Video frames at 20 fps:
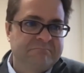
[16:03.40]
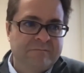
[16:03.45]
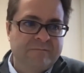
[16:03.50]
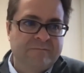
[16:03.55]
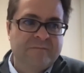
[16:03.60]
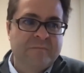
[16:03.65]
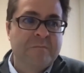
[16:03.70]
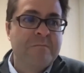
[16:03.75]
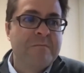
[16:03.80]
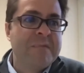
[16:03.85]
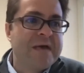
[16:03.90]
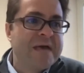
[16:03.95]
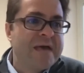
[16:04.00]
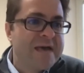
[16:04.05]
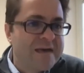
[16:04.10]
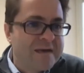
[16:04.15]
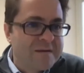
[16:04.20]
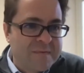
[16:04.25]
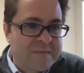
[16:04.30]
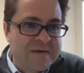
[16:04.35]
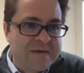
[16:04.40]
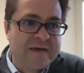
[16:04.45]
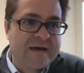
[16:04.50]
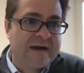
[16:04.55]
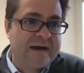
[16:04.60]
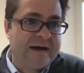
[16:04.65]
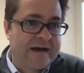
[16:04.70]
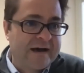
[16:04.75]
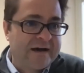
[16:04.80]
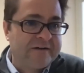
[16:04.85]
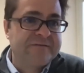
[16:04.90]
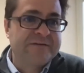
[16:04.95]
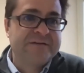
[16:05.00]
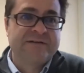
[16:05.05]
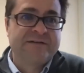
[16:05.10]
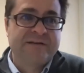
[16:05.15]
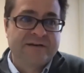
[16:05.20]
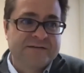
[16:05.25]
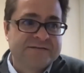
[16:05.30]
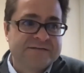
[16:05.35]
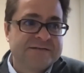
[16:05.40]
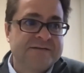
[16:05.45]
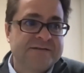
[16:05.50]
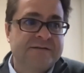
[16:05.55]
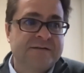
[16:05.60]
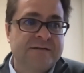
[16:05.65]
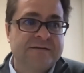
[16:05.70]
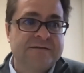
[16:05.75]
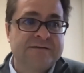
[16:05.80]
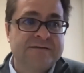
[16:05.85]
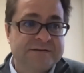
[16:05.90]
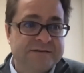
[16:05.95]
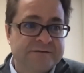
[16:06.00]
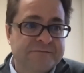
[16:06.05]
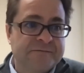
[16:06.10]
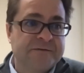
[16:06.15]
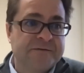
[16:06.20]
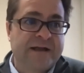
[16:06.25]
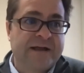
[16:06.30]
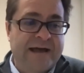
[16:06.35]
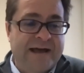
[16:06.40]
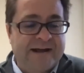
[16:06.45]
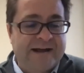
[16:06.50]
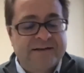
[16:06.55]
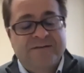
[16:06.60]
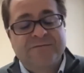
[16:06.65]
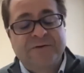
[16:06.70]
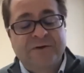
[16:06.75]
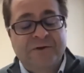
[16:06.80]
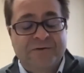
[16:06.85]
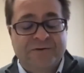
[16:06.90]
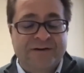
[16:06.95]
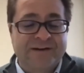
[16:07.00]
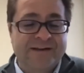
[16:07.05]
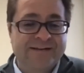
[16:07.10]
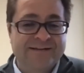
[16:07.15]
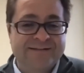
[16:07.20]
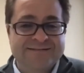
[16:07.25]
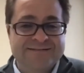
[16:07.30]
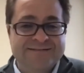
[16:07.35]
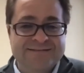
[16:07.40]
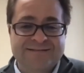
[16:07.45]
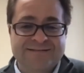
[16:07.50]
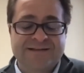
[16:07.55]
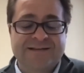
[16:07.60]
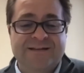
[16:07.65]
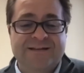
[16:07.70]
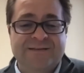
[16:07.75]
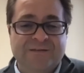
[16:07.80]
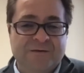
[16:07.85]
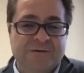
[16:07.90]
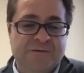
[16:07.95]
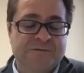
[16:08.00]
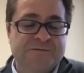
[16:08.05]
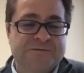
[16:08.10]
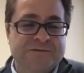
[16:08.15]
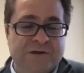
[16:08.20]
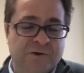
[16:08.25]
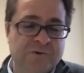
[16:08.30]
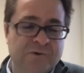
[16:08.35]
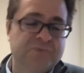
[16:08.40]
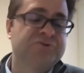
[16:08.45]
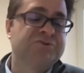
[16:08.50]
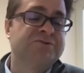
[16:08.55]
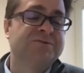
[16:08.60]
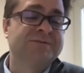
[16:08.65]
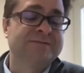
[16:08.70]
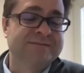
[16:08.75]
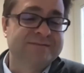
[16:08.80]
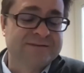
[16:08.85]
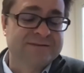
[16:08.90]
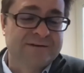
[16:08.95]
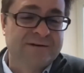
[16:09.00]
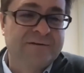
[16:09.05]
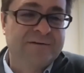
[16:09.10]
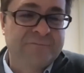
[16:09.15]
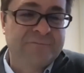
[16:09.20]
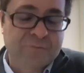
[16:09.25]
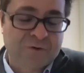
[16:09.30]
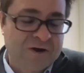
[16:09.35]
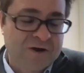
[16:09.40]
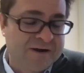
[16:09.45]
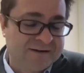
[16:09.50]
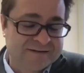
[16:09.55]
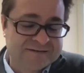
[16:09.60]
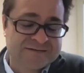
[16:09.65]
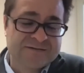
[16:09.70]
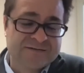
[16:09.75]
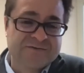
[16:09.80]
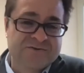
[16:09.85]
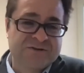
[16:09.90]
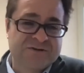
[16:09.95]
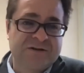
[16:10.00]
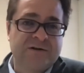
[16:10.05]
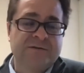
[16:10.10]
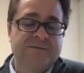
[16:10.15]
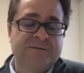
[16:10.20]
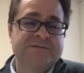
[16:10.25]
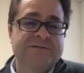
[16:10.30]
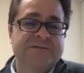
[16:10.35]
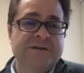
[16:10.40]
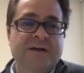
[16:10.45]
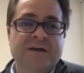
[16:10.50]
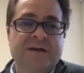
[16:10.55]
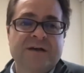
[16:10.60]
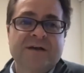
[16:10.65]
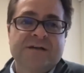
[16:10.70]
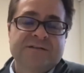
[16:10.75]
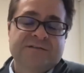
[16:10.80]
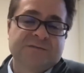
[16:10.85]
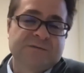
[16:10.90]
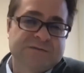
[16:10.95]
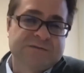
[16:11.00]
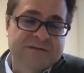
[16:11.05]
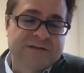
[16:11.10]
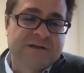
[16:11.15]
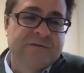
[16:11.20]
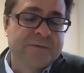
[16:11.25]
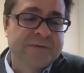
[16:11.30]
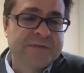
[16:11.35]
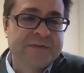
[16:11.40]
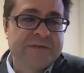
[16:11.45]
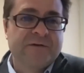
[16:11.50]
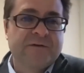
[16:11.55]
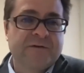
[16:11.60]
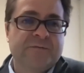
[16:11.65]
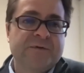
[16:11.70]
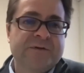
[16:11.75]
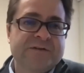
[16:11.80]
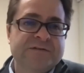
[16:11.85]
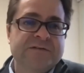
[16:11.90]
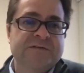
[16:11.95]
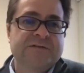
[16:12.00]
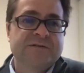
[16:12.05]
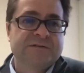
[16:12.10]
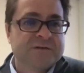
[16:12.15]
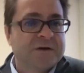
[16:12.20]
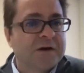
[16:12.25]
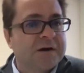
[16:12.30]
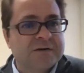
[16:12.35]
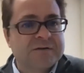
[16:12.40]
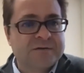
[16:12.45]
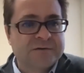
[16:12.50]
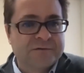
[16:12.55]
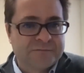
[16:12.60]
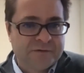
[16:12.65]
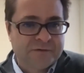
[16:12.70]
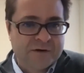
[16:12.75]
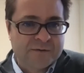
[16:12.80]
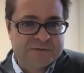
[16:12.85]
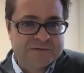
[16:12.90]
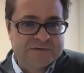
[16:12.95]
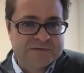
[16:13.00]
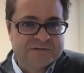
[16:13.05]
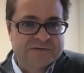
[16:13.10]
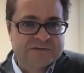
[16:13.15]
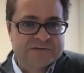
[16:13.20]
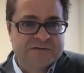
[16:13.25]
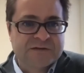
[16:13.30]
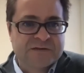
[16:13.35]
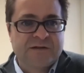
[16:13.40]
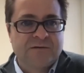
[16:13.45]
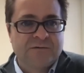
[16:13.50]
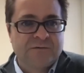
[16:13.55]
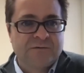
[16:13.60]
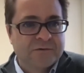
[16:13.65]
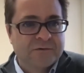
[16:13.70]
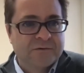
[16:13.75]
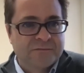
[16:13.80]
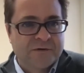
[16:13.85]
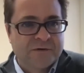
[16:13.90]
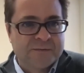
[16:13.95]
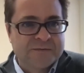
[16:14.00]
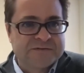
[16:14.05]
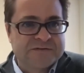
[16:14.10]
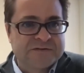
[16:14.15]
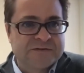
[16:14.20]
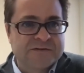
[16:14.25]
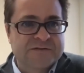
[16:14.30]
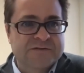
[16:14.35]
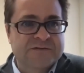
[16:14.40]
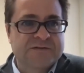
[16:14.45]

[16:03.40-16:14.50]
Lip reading: maybe a half a dozen different active ingredients in those oceans of products on the shelves. So it's another really good reason to talk to your pharmacist and know your pharmacist